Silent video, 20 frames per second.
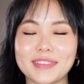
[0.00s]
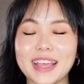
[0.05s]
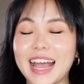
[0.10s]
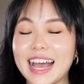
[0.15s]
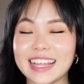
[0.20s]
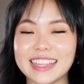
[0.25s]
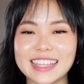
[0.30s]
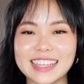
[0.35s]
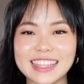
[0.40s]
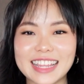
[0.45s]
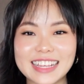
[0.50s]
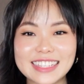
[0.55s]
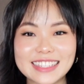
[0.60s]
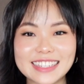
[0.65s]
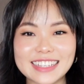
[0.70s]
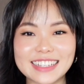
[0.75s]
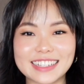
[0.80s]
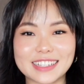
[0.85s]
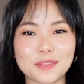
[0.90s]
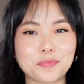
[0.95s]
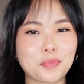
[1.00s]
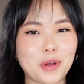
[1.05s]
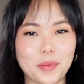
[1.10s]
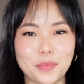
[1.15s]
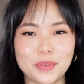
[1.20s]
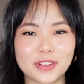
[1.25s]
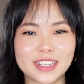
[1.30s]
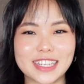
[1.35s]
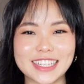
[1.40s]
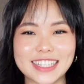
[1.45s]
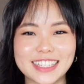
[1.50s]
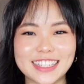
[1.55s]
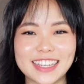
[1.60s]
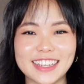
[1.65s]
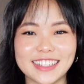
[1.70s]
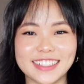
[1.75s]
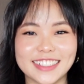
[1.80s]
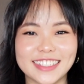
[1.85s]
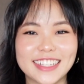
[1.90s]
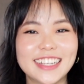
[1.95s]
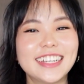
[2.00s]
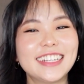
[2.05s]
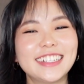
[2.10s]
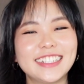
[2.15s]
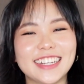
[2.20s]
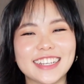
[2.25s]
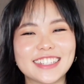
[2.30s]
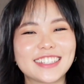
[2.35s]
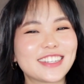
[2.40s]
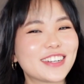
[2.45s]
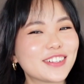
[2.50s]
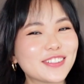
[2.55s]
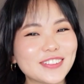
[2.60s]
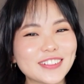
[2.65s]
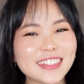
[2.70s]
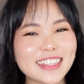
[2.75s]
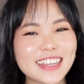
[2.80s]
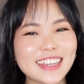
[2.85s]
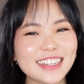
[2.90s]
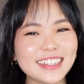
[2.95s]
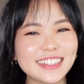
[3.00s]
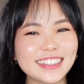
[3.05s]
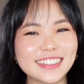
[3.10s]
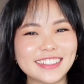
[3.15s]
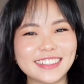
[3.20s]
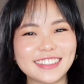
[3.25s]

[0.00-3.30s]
I think that's it. The prep work is done. Let's start cooking.